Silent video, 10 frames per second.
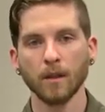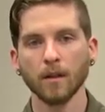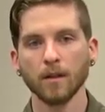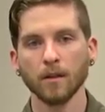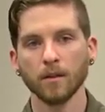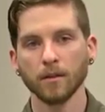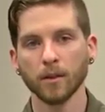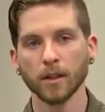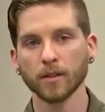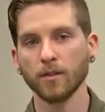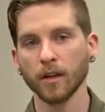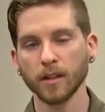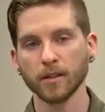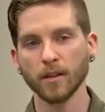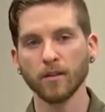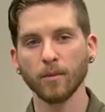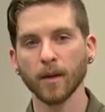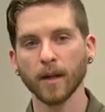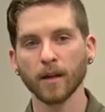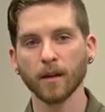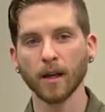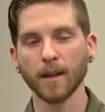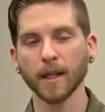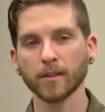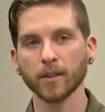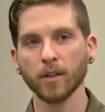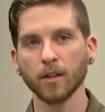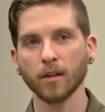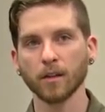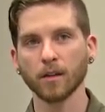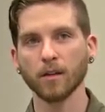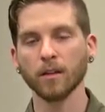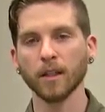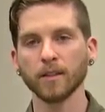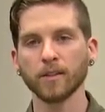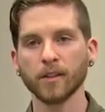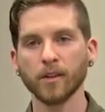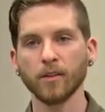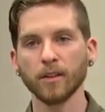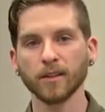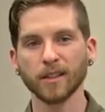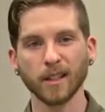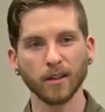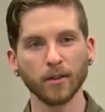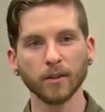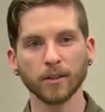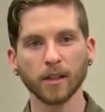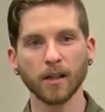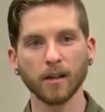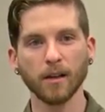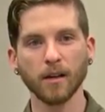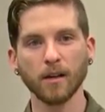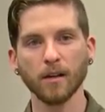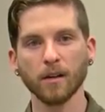So So that's Great Southern Bank, and that's on Glenstone and St. Louis, kind of that area.